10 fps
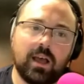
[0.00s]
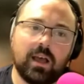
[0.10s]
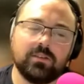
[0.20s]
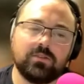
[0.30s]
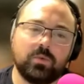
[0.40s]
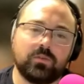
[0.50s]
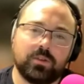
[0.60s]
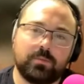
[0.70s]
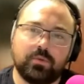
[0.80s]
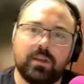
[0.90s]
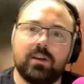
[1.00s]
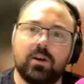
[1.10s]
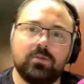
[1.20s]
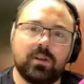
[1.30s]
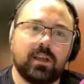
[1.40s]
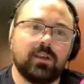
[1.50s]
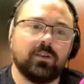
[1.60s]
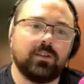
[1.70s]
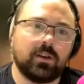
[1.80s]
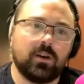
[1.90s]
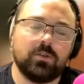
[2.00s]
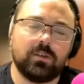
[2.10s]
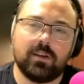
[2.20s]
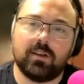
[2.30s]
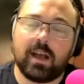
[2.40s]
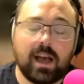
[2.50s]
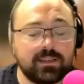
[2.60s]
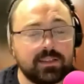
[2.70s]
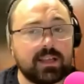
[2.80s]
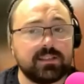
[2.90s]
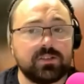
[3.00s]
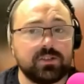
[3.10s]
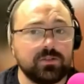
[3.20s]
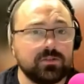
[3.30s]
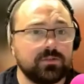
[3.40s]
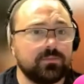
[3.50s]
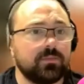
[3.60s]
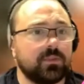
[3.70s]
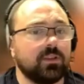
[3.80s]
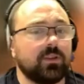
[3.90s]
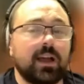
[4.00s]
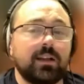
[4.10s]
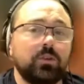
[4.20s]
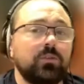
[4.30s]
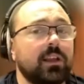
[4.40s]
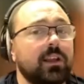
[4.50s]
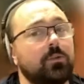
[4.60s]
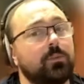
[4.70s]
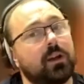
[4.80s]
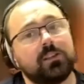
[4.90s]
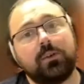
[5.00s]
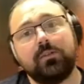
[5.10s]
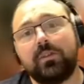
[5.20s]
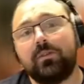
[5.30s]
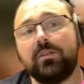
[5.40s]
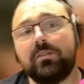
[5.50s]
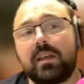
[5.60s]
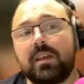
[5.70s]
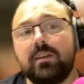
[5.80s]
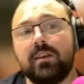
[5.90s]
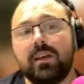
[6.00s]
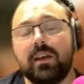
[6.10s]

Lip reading: And we've got the pre-Golden Era, the Golden Era, and Attitude, and moving a little bit, I suppose, if you can say,